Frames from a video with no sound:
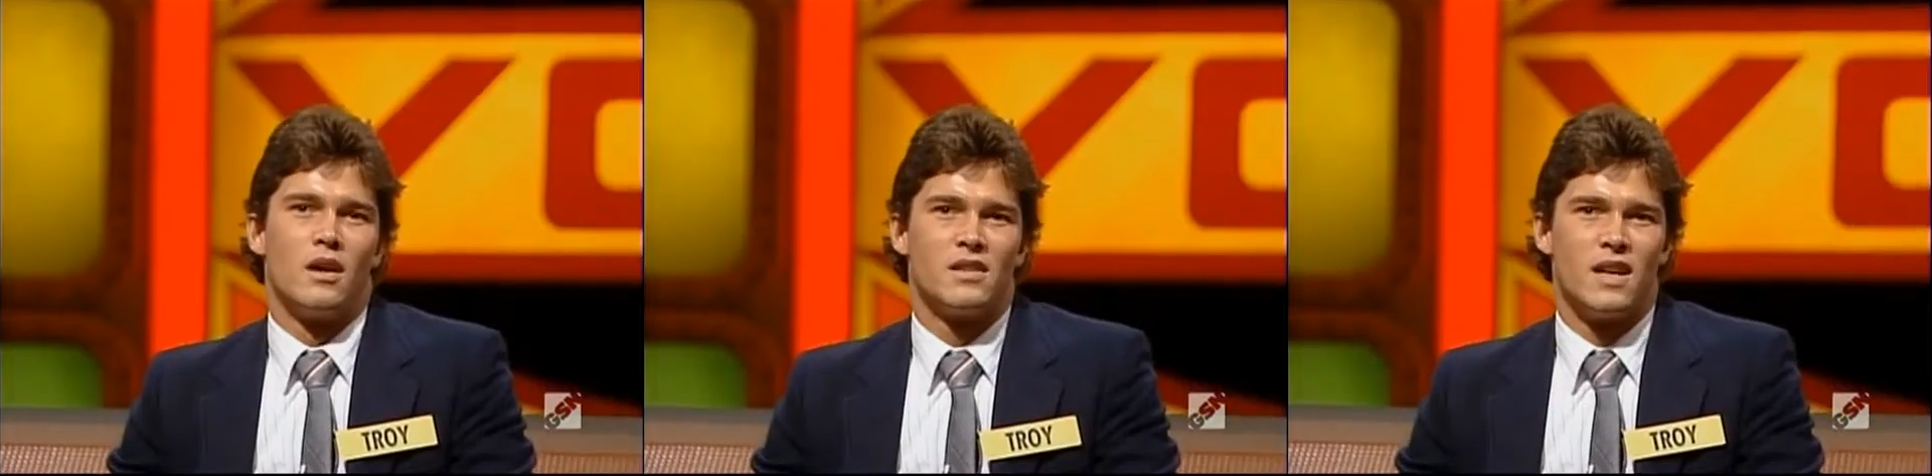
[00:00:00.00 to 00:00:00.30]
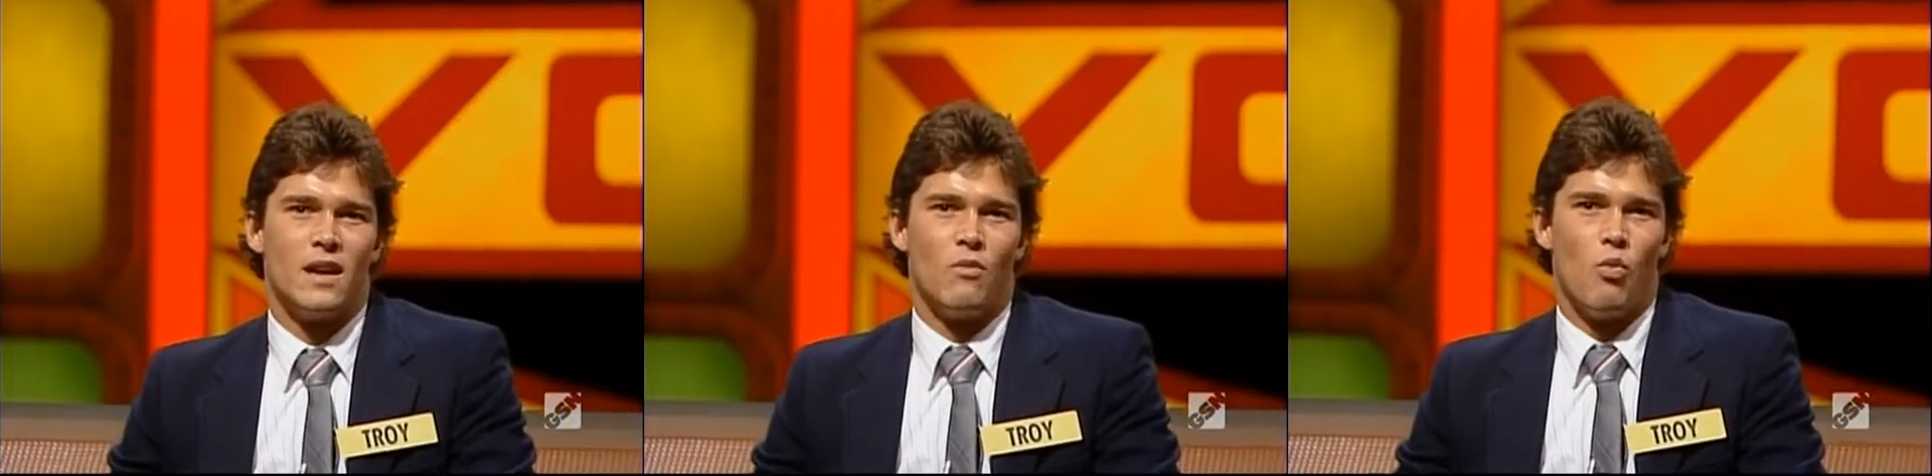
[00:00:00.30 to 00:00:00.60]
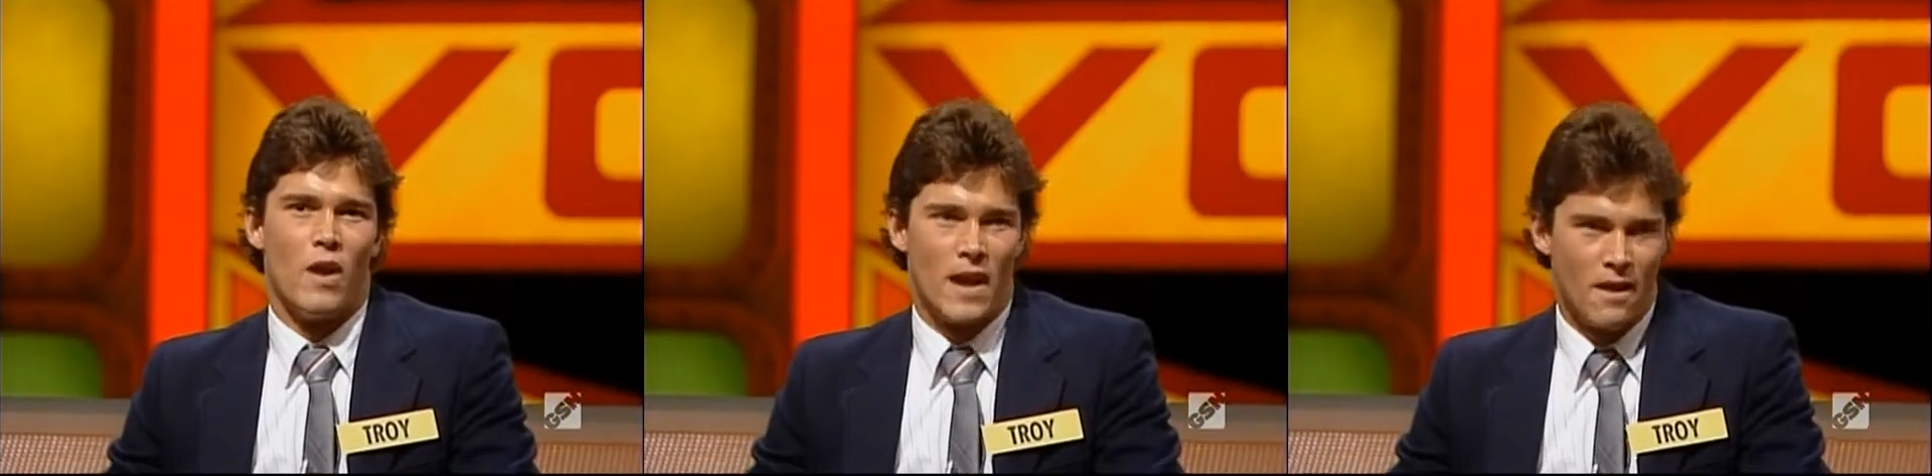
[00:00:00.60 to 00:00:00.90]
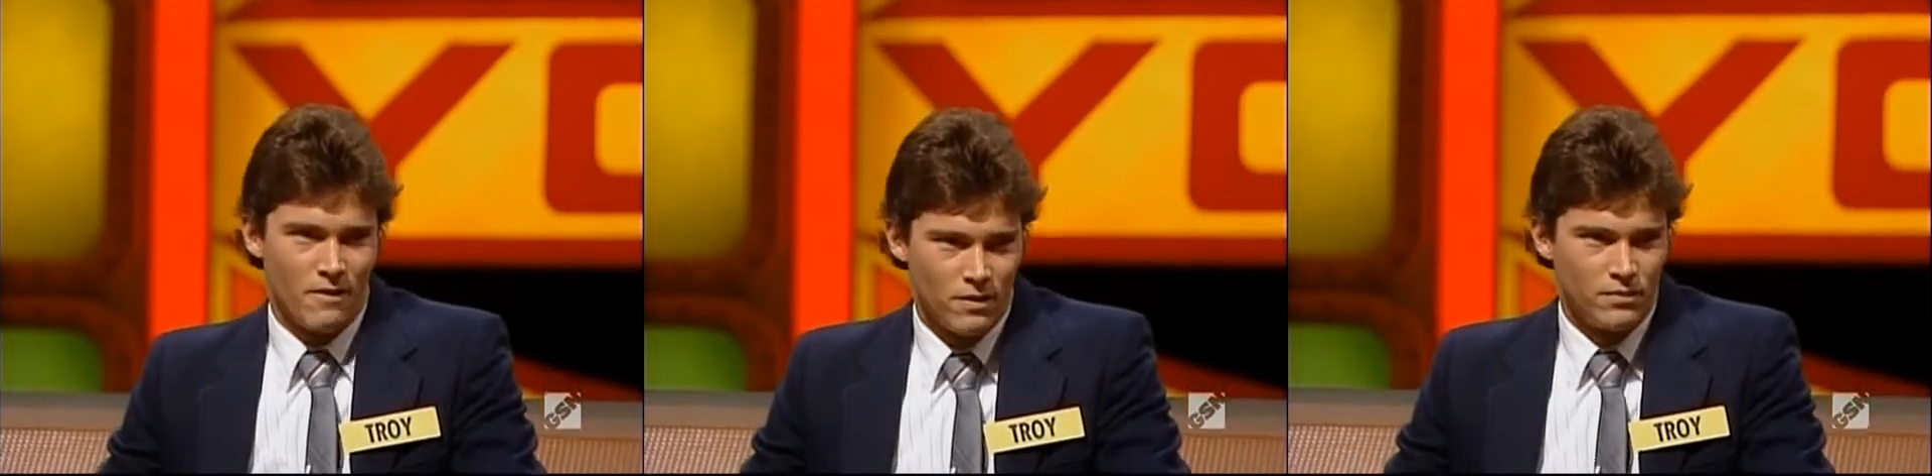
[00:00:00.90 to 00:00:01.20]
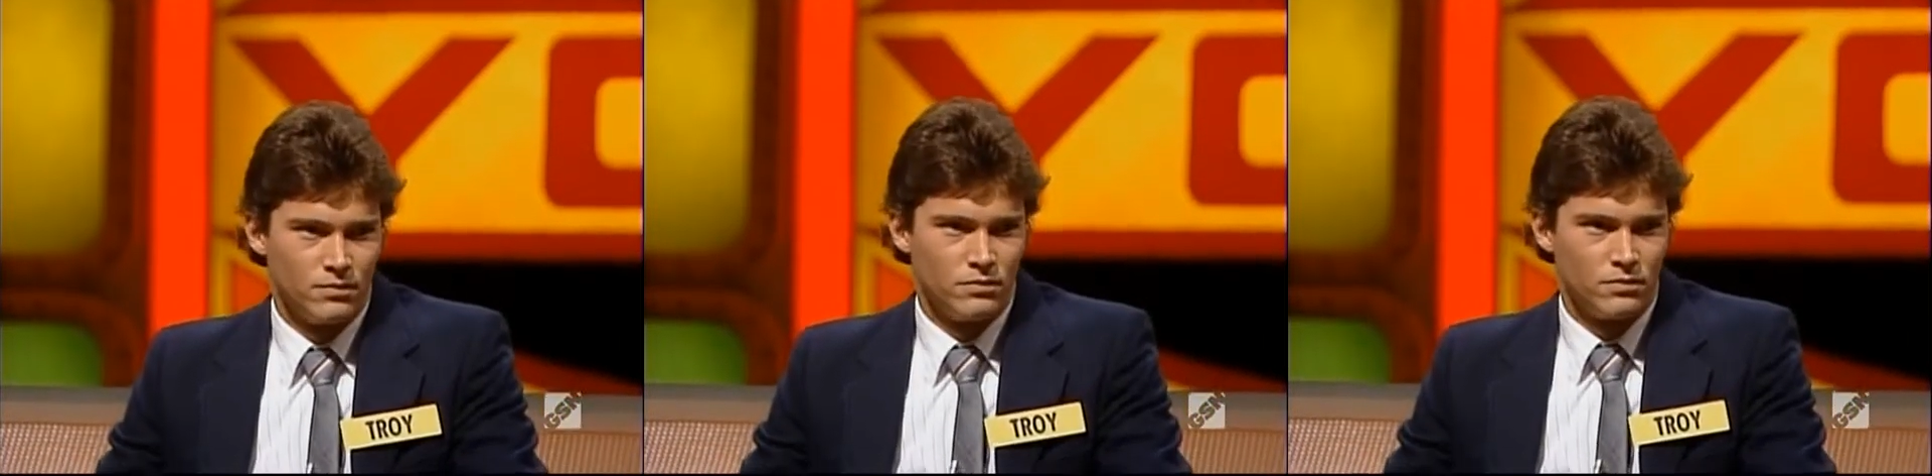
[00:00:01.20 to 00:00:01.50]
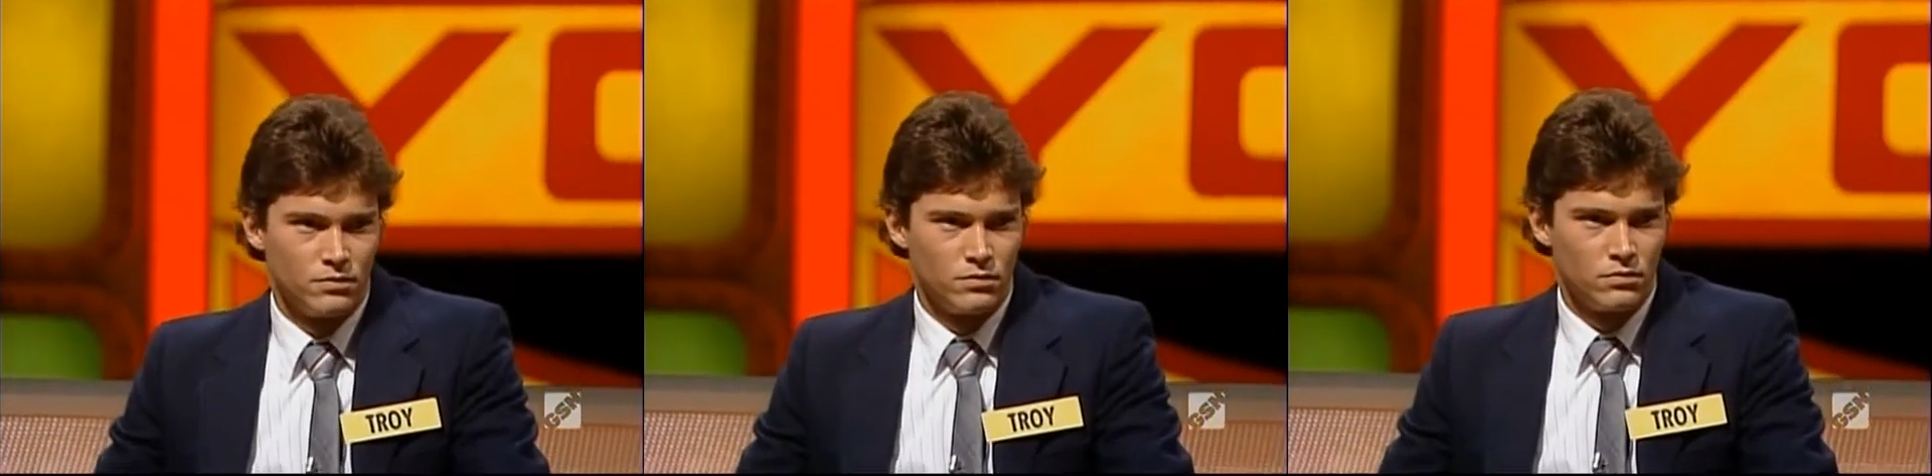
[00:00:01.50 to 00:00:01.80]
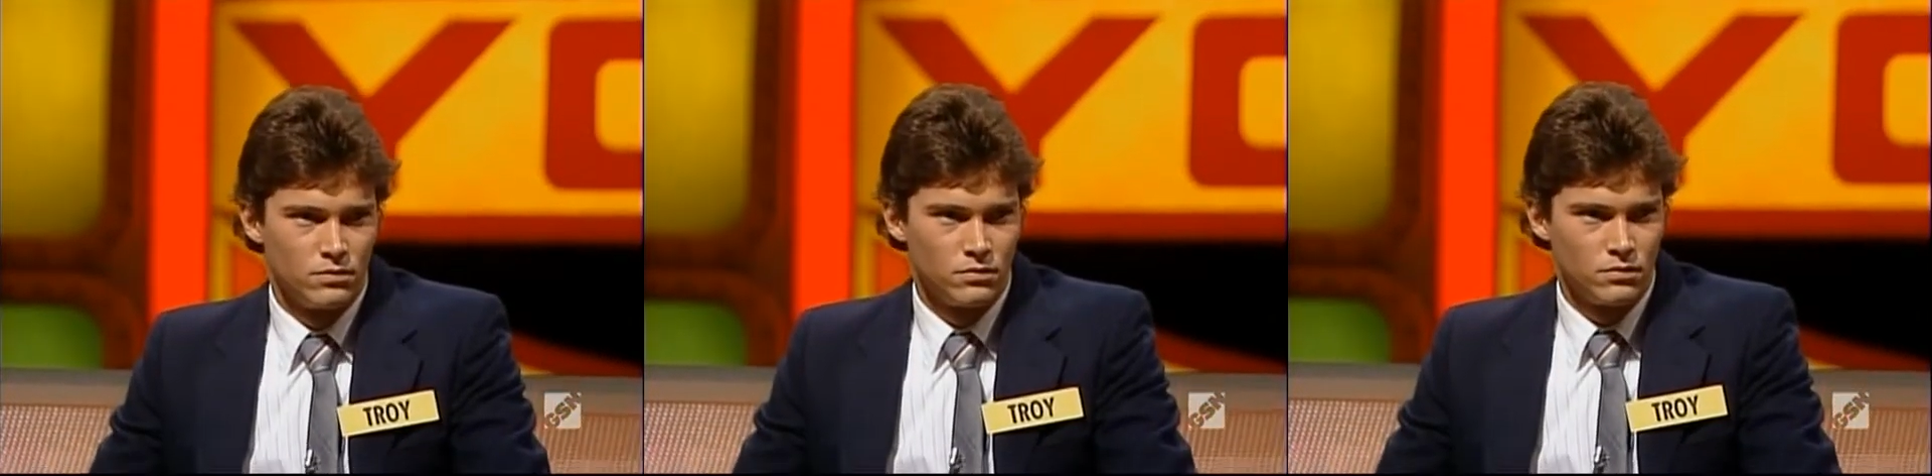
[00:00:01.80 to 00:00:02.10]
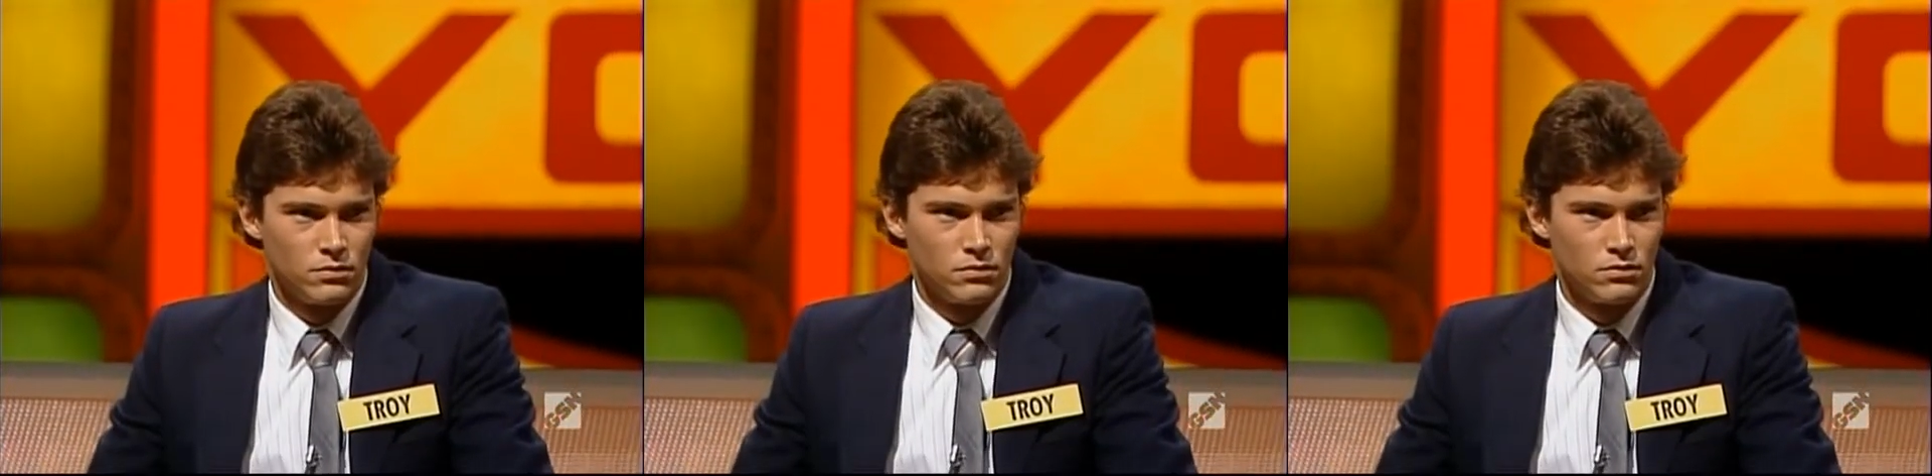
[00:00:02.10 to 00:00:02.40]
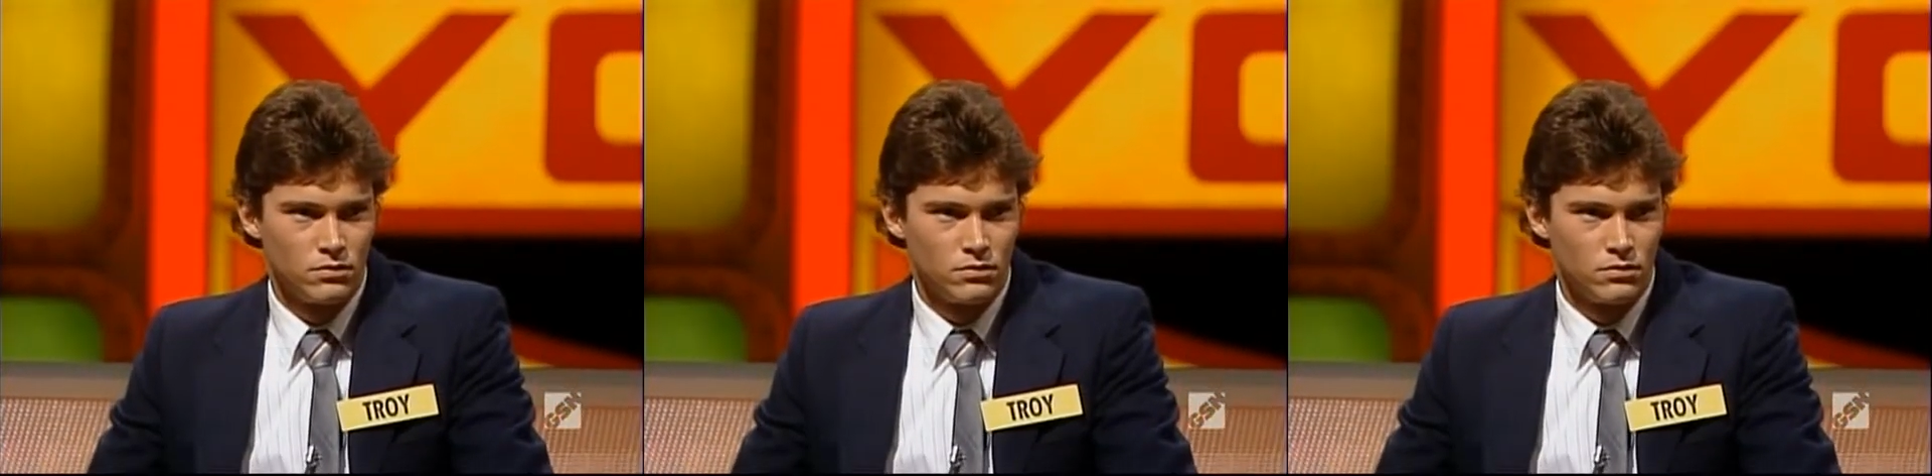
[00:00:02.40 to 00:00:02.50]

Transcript: I'll say one half. All right. Is the correct answer